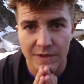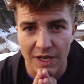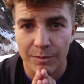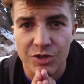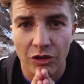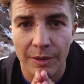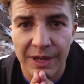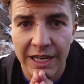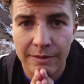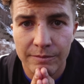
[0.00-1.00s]
Temperature
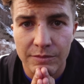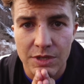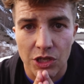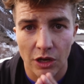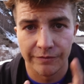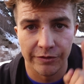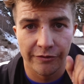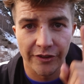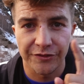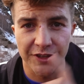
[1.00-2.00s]
update. It's gone from
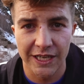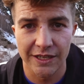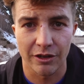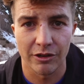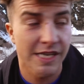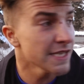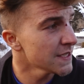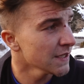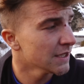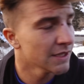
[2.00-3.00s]
15 degrees
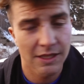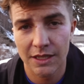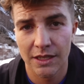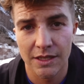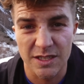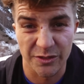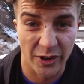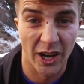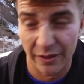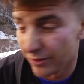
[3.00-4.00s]
to
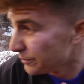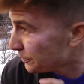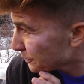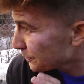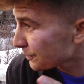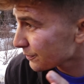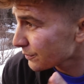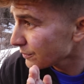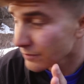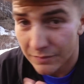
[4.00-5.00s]
5.
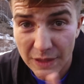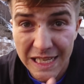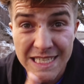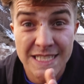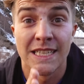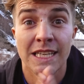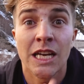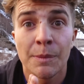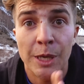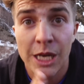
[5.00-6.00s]
It's a
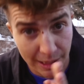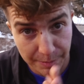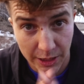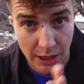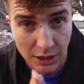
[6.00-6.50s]
little bit nippy.